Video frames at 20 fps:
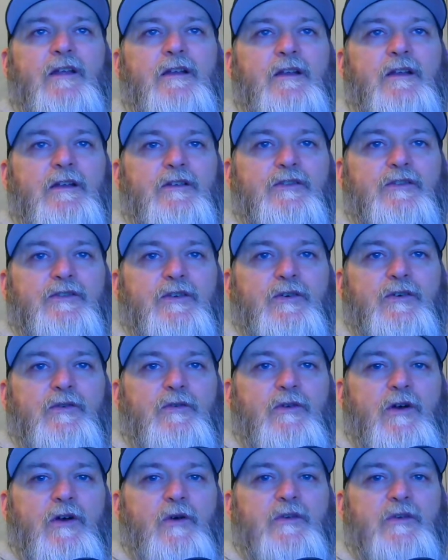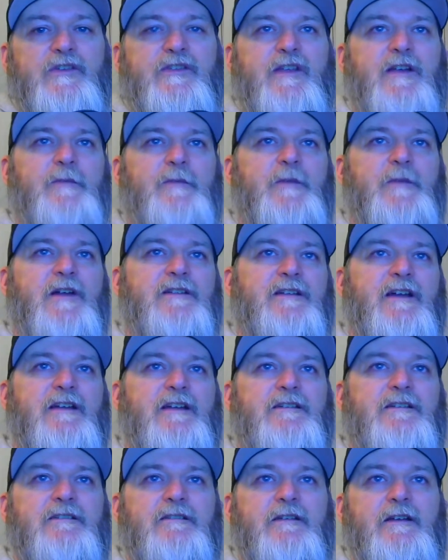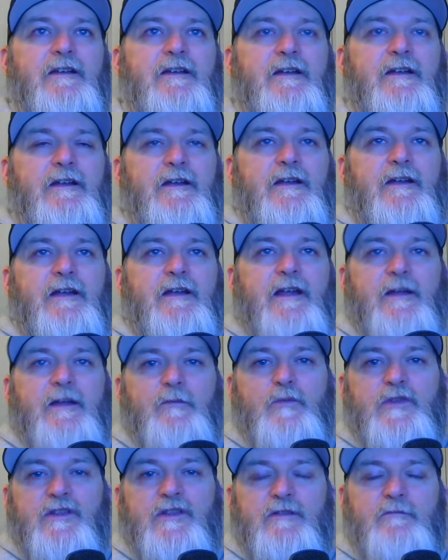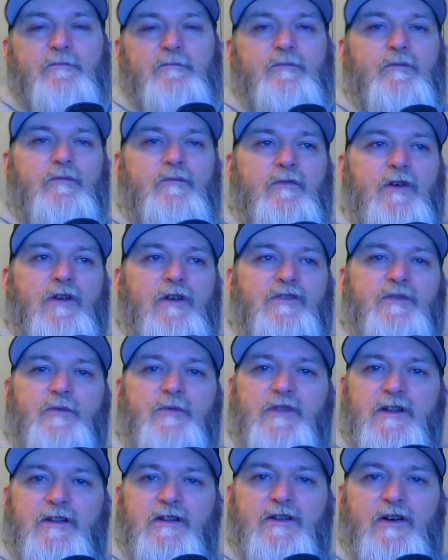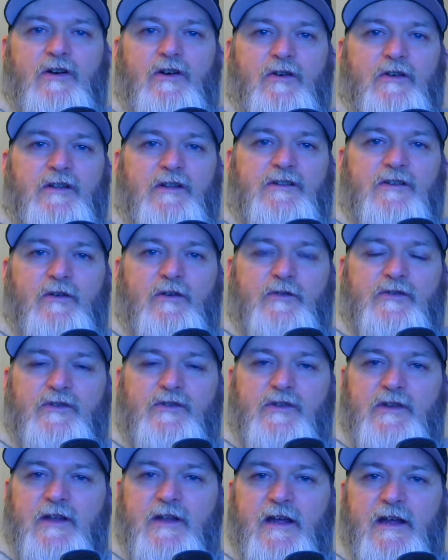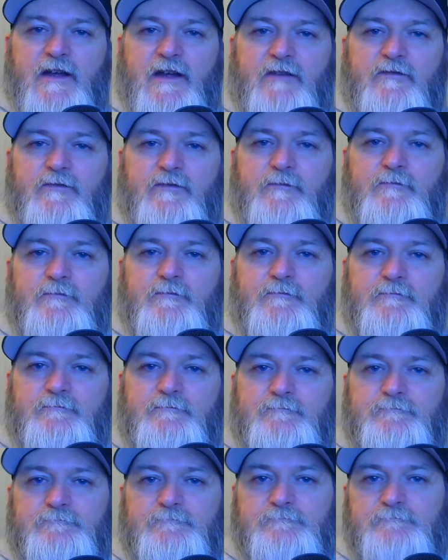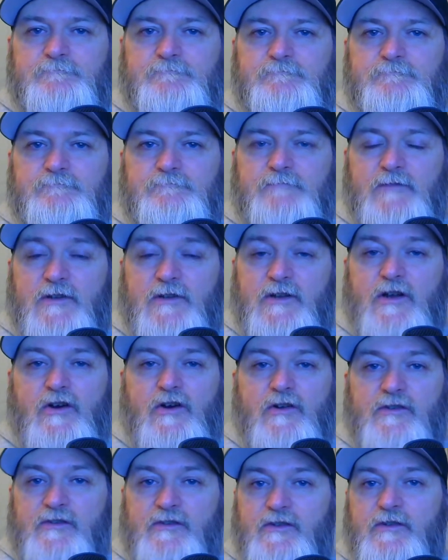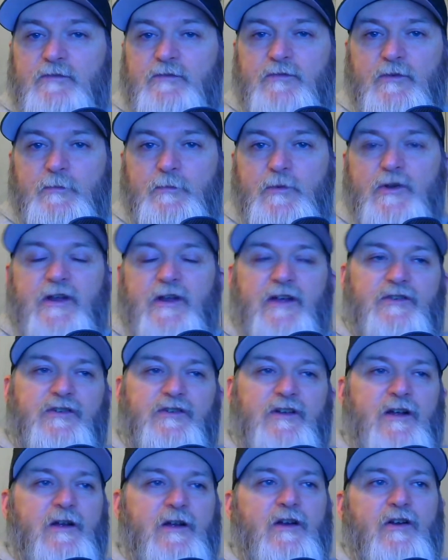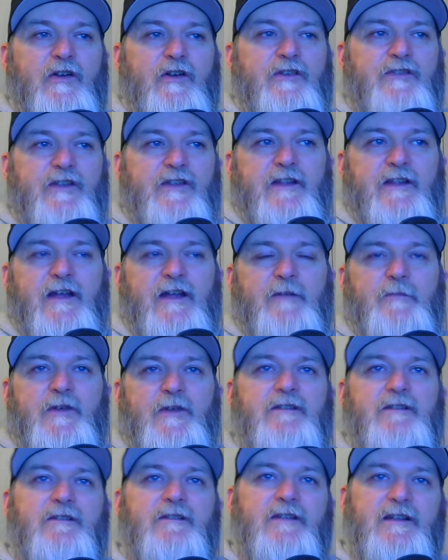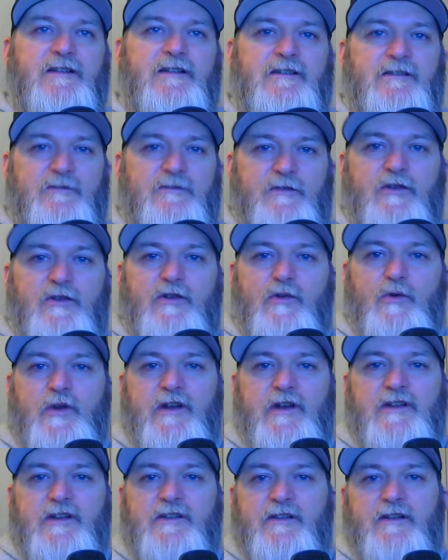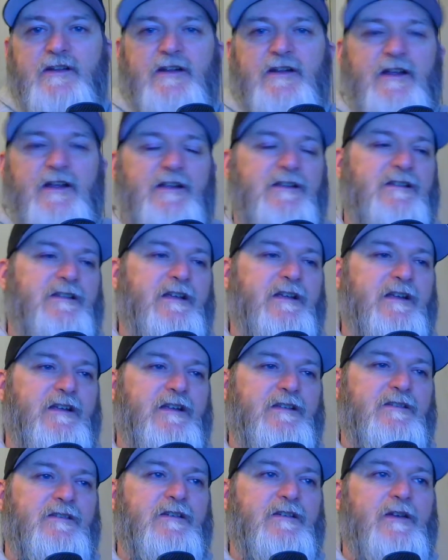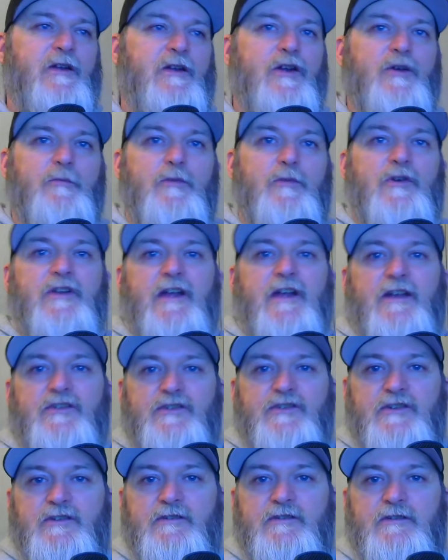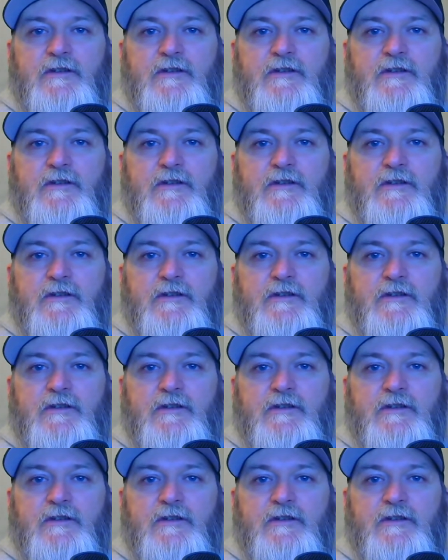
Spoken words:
So always think about that. And with the dog, it's always good to have a dog is good for protection. I already said that, but this is going into the next thing is protection.